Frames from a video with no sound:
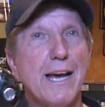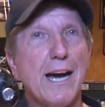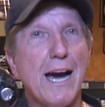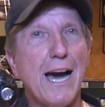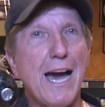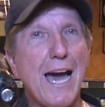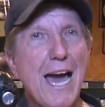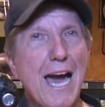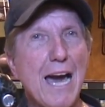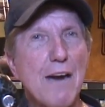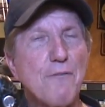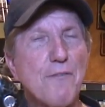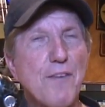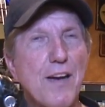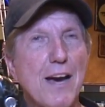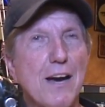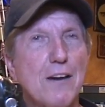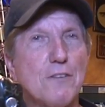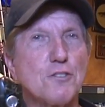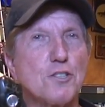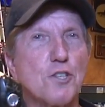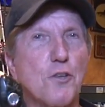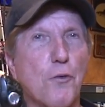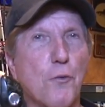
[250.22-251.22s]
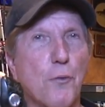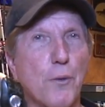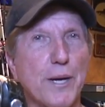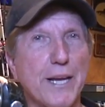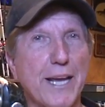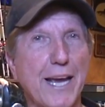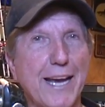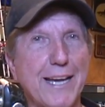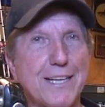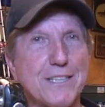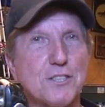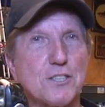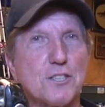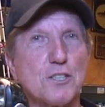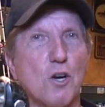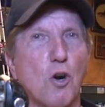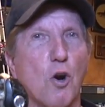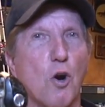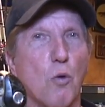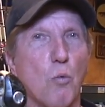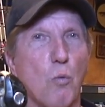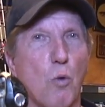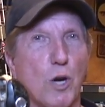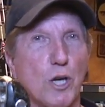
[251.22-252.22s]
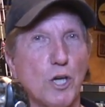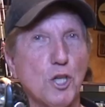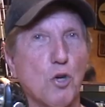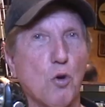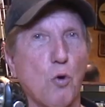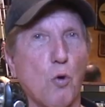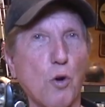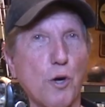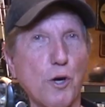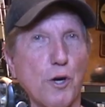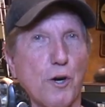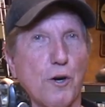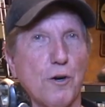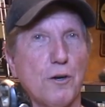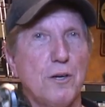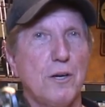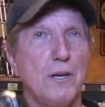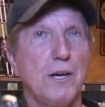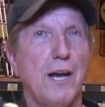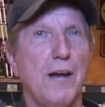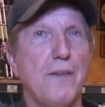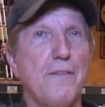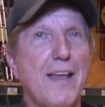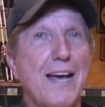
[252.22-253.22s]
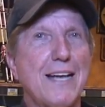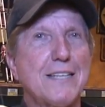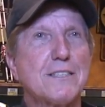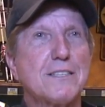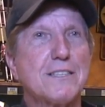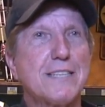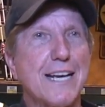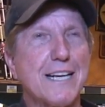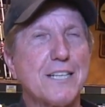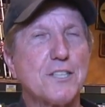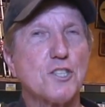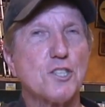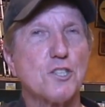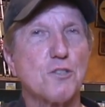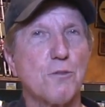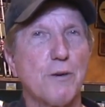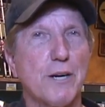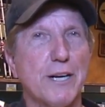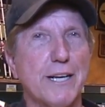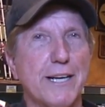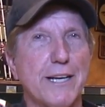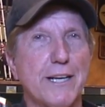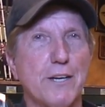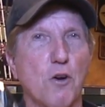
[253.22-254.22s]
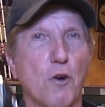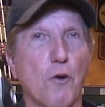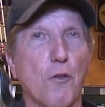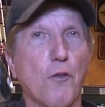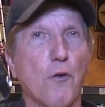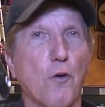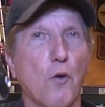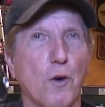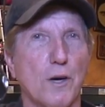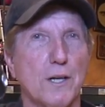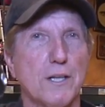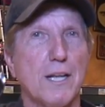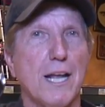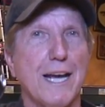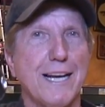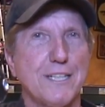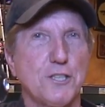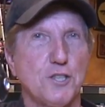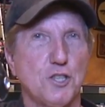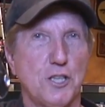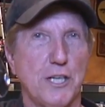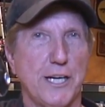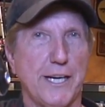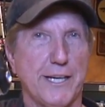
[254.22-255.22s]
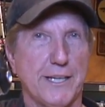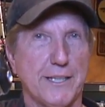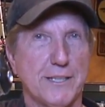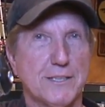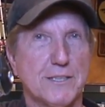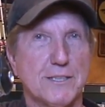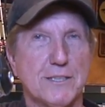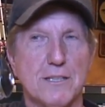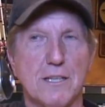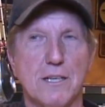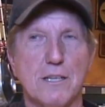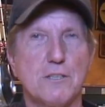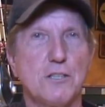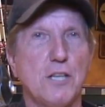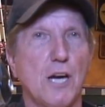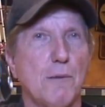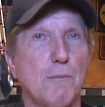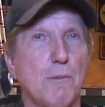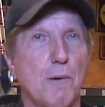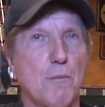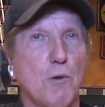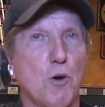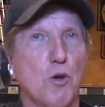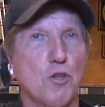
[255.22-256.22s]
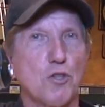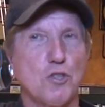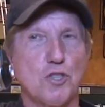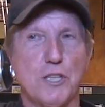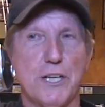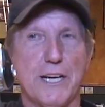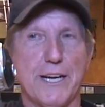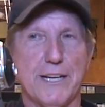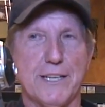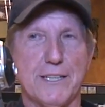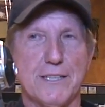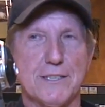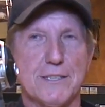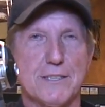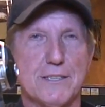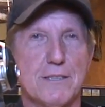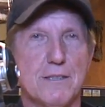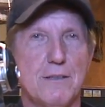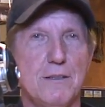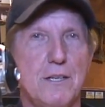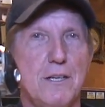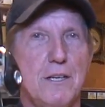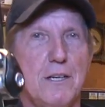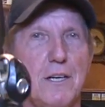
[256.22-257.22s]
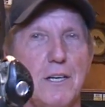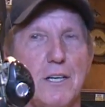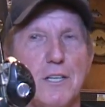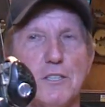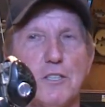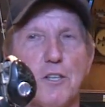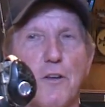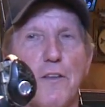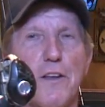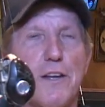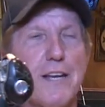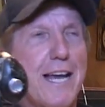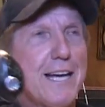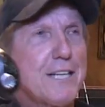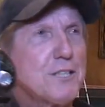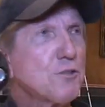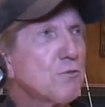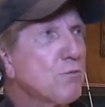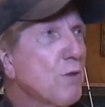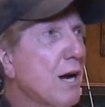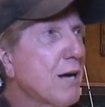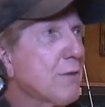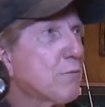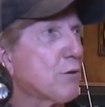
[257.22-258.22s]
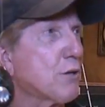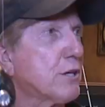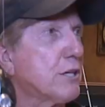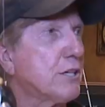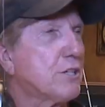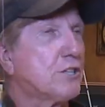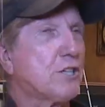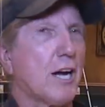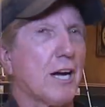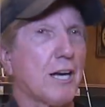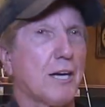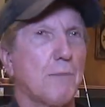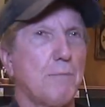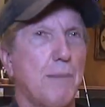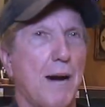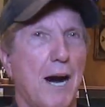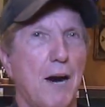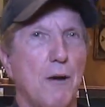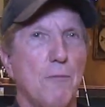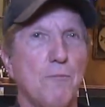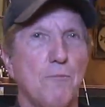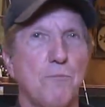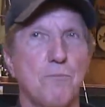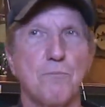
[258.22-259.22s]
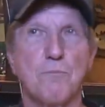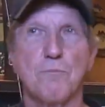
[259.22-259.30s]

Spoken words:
a half ounce, 3/8, or 1/4, and that's Texas rigging or throwing light jigs, Yamamoto jigs. So the next rod we're going to talk about